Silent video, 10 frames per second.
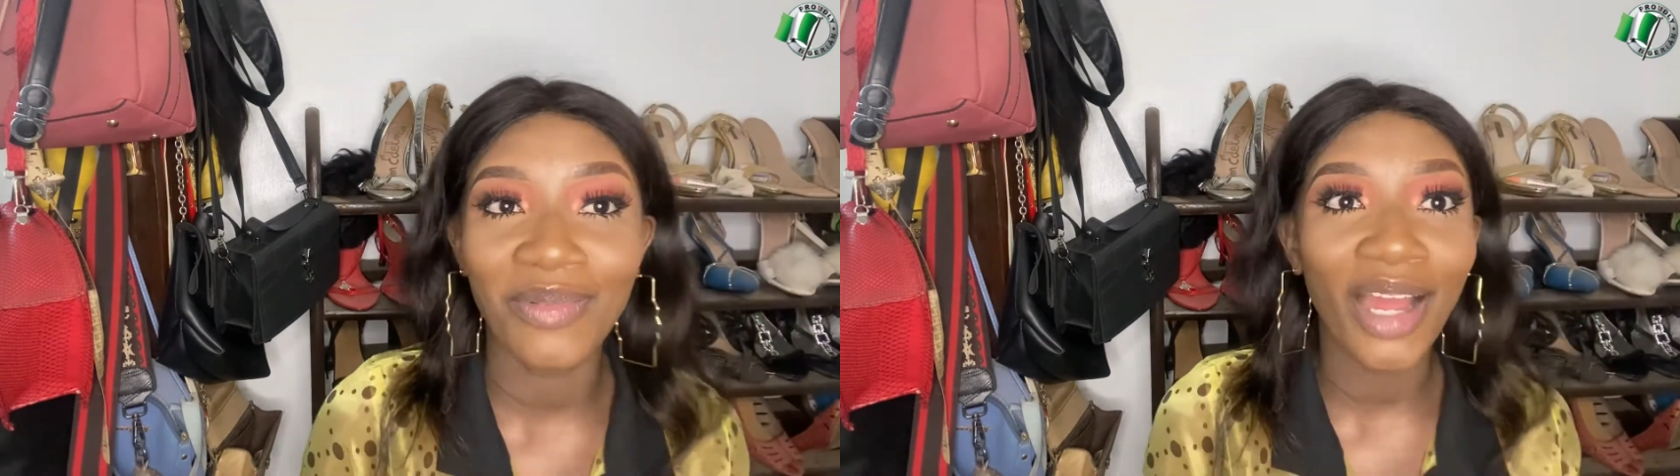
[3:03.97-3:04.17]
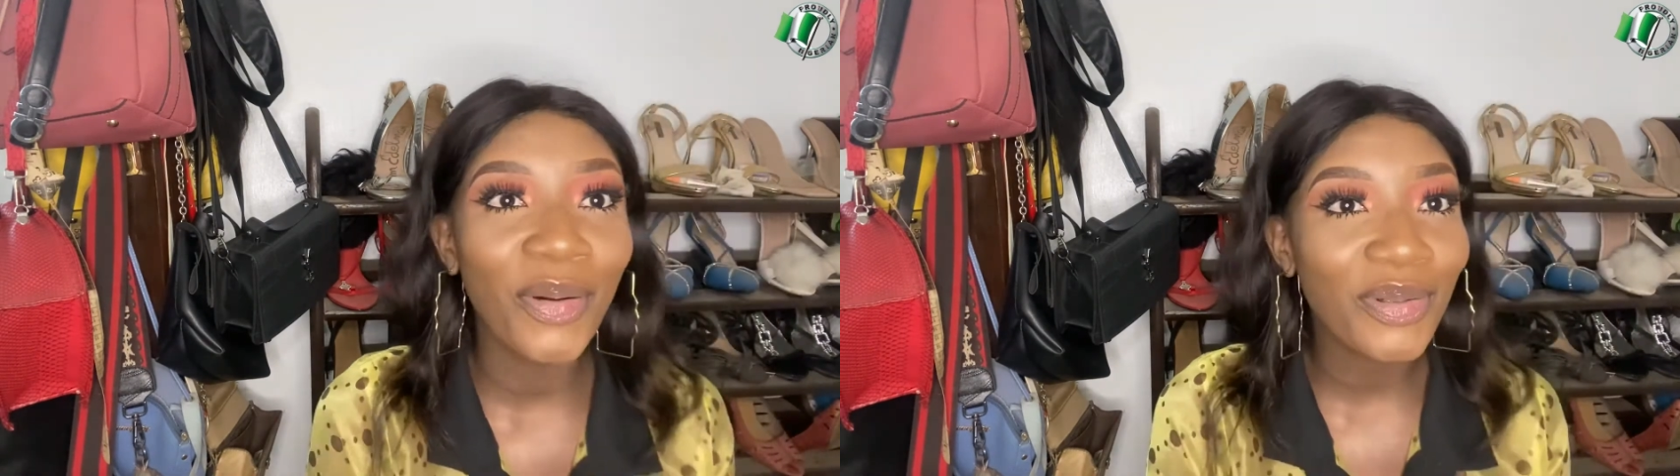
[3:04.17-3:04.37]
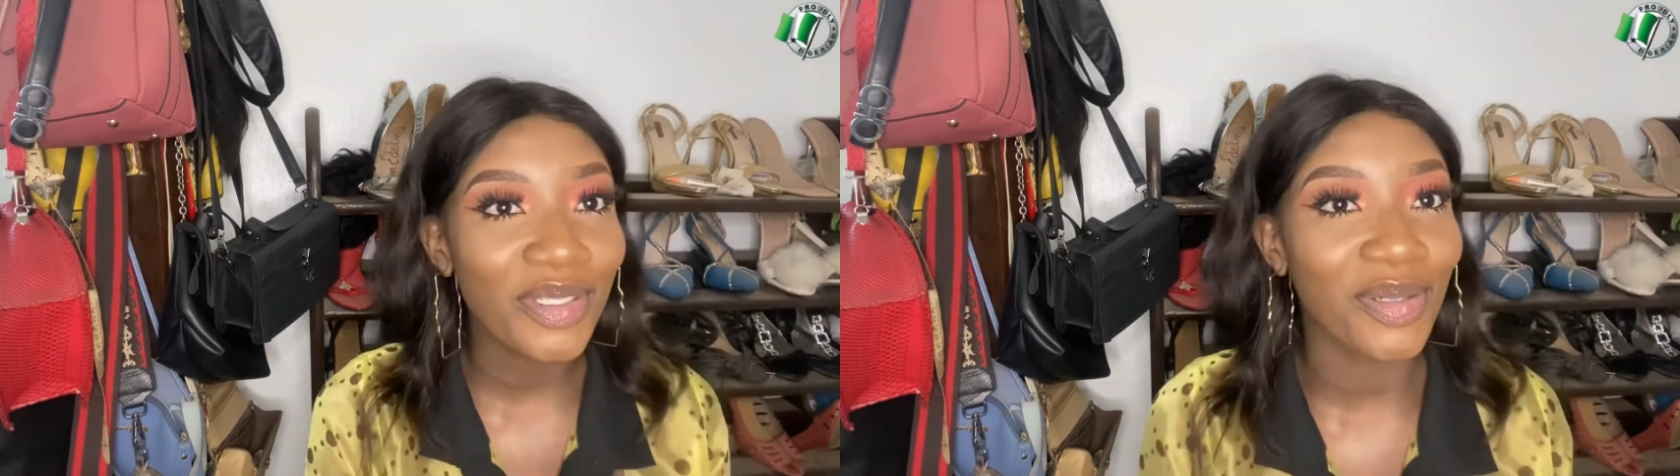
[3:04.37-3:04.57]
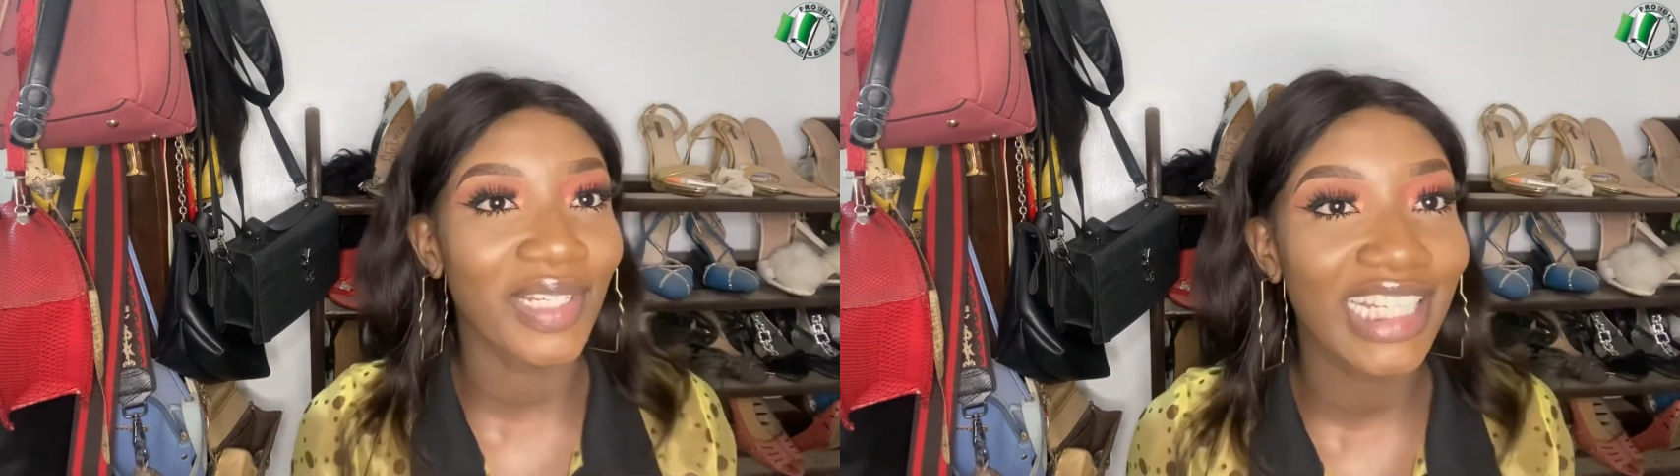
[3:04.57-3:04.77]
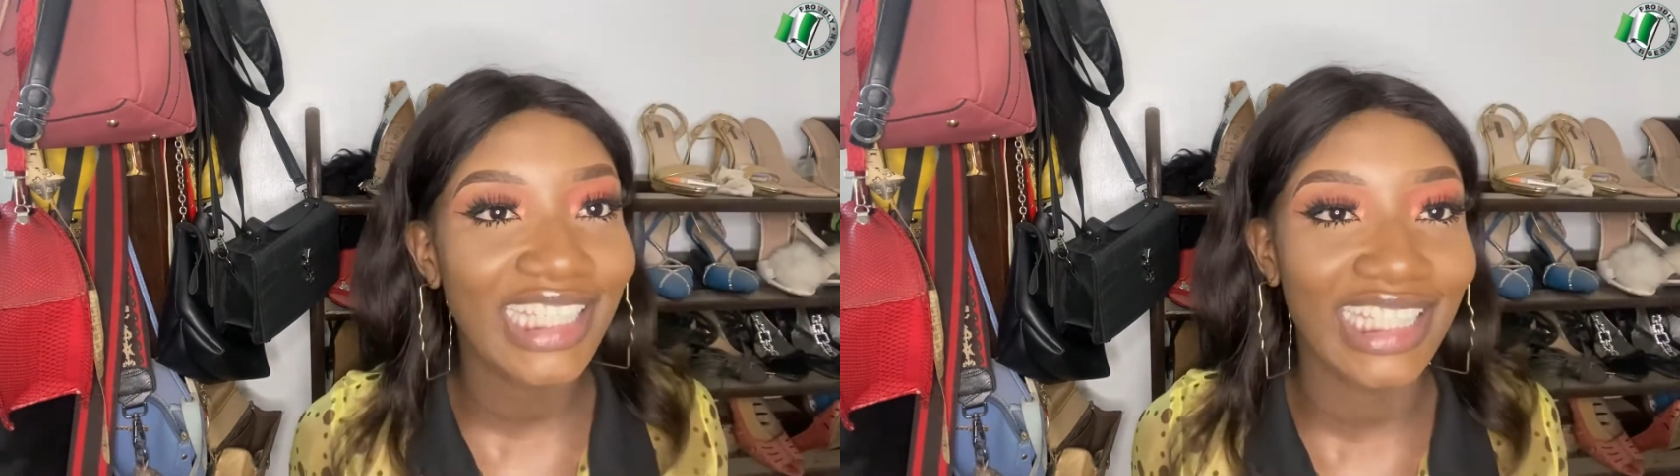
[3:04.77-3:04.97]
My uncle too
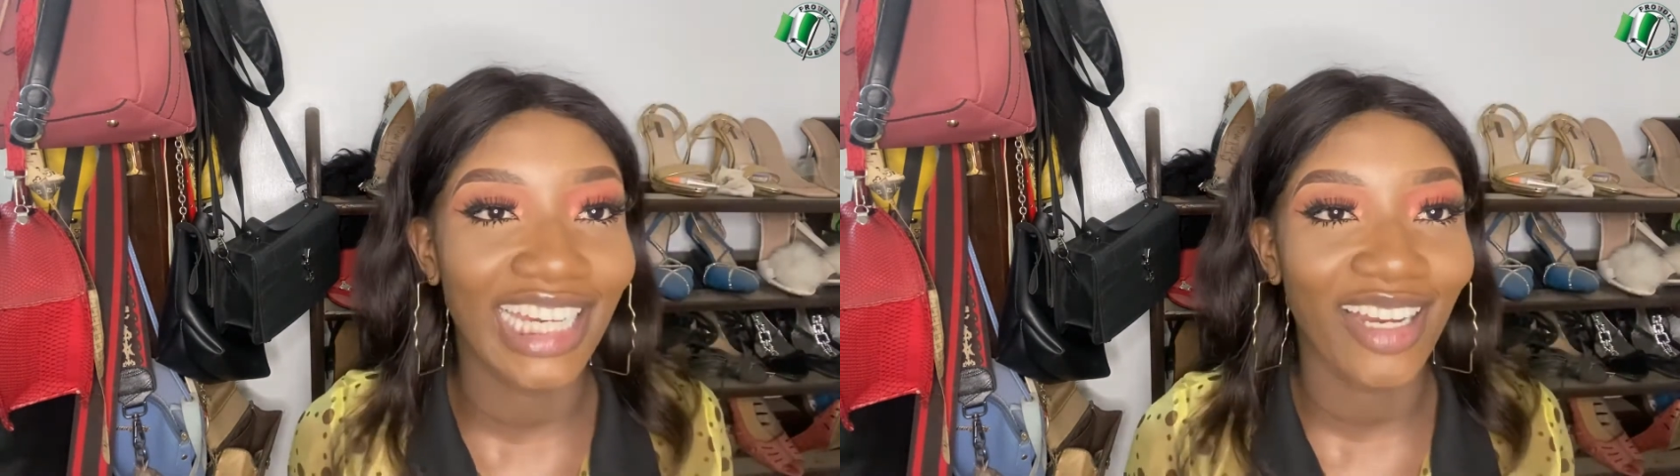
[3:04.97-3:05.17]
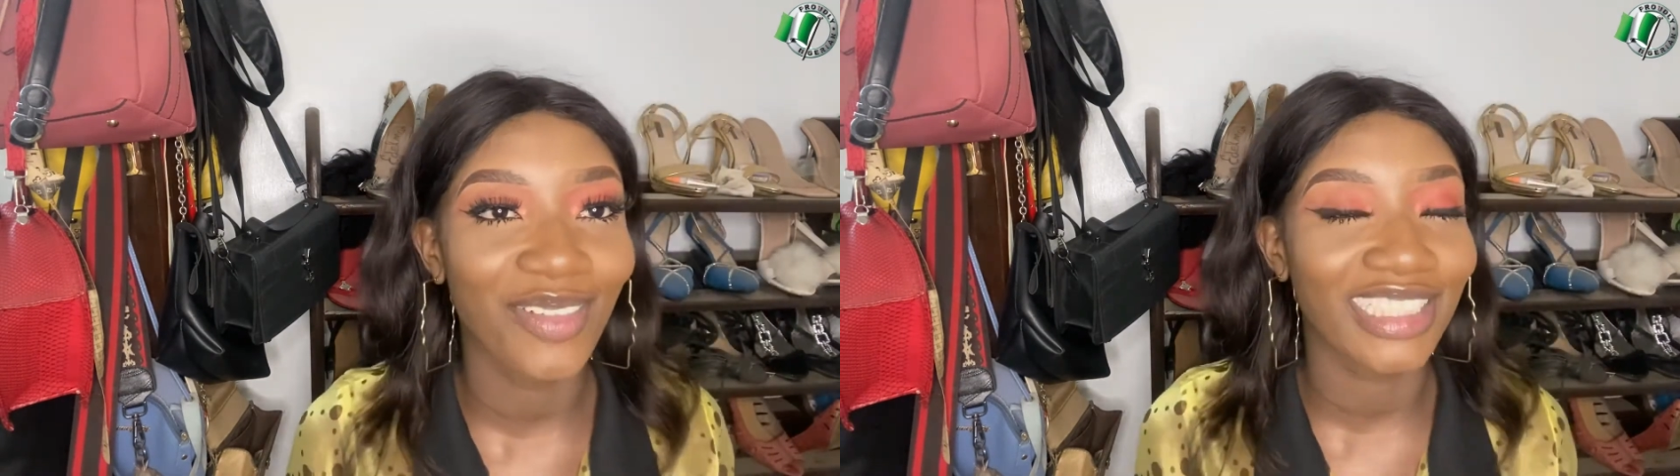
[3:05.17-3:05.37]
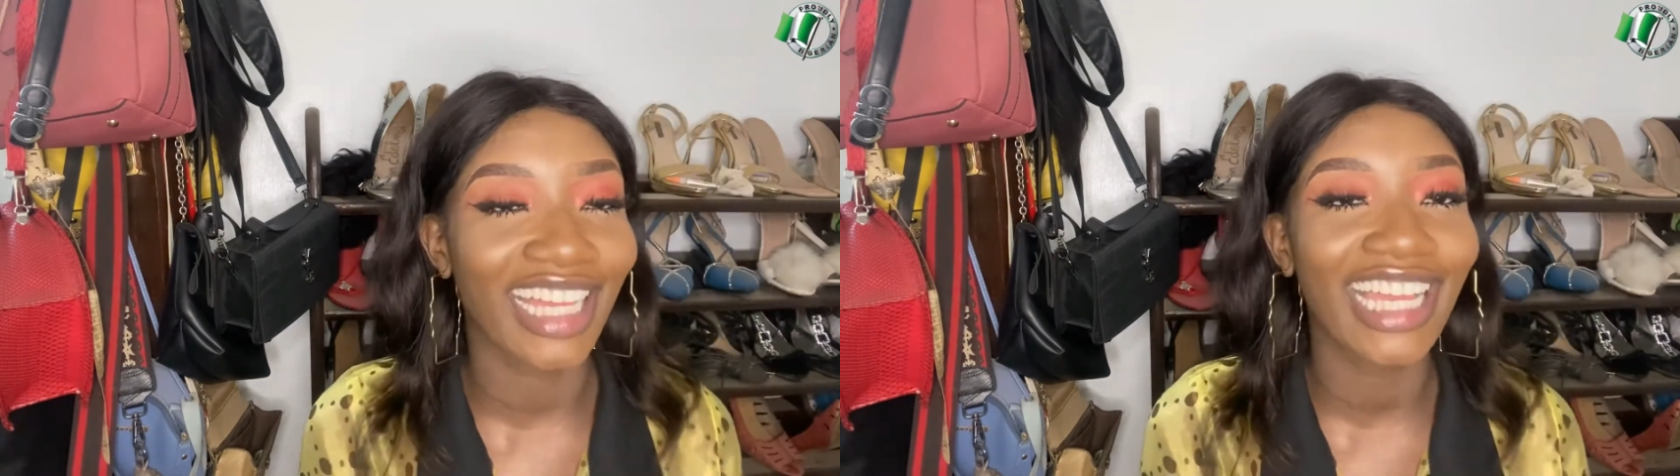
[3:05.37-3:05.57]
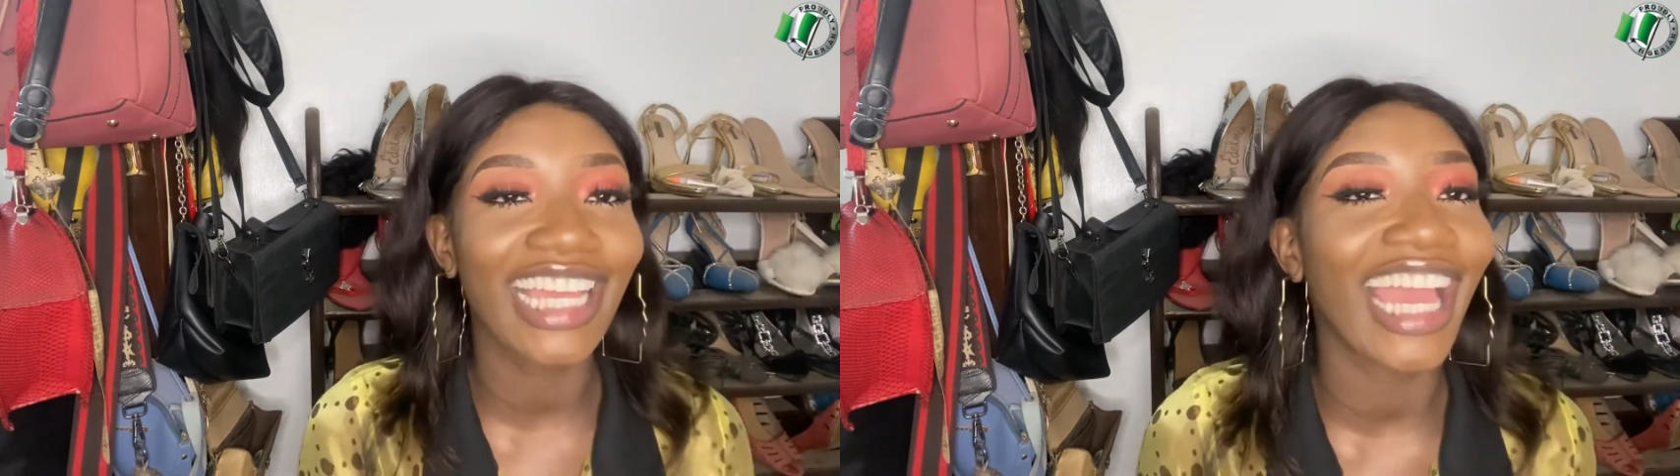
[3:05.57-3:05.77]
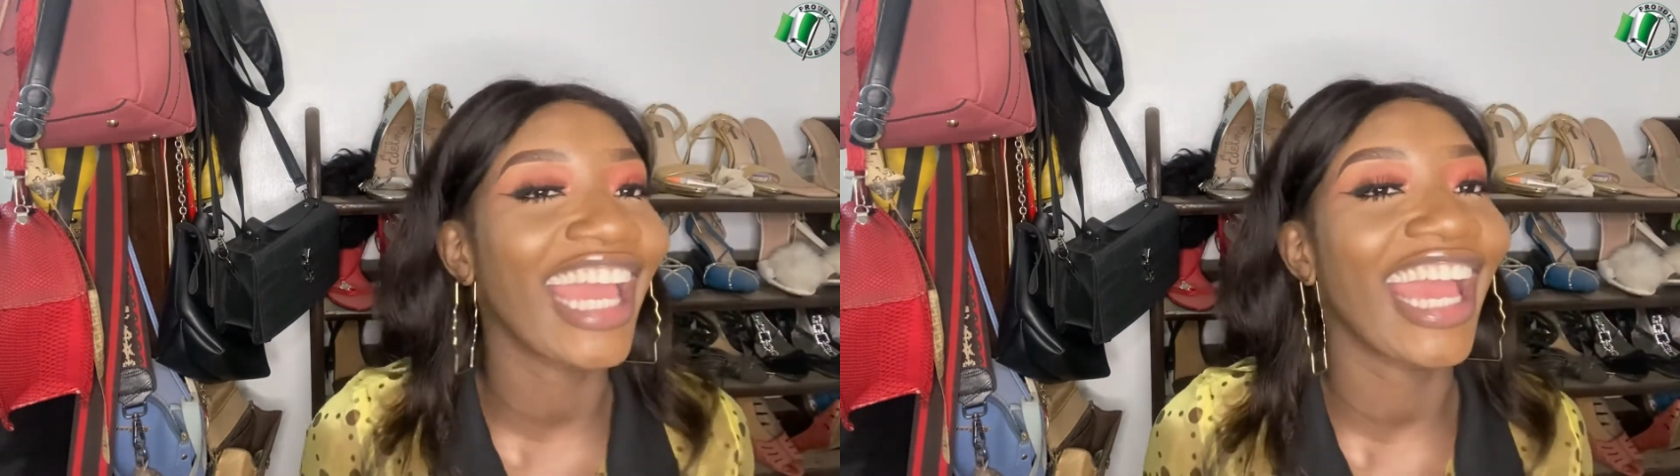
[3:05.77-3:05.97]
listened and he was
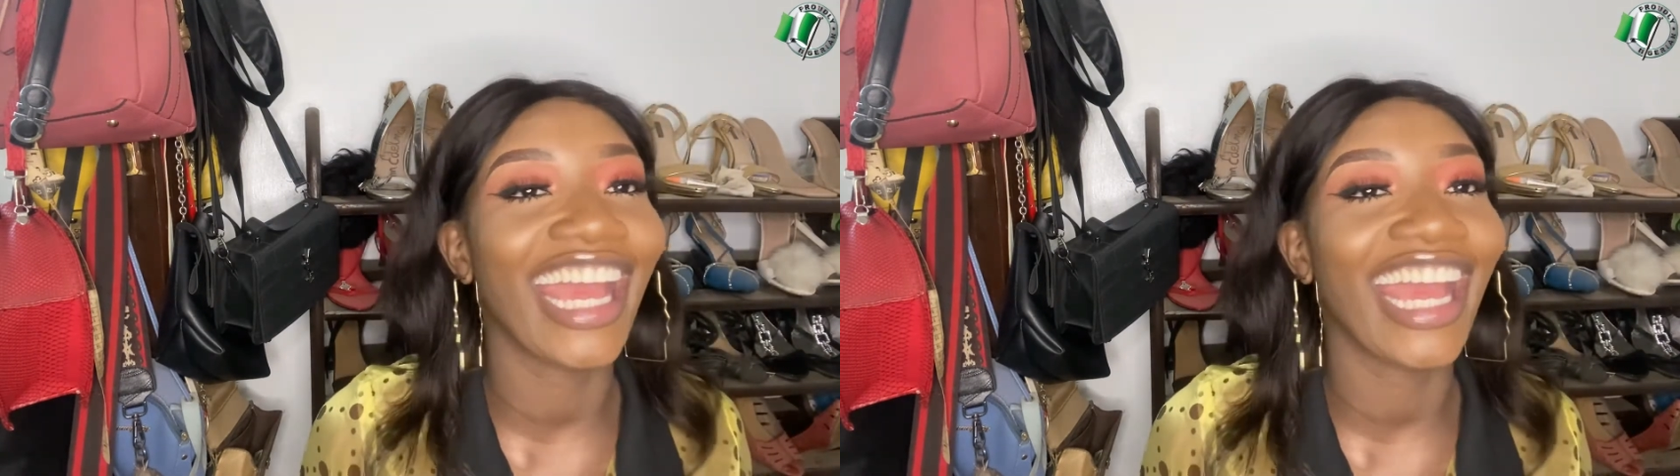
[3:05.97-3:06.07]
like,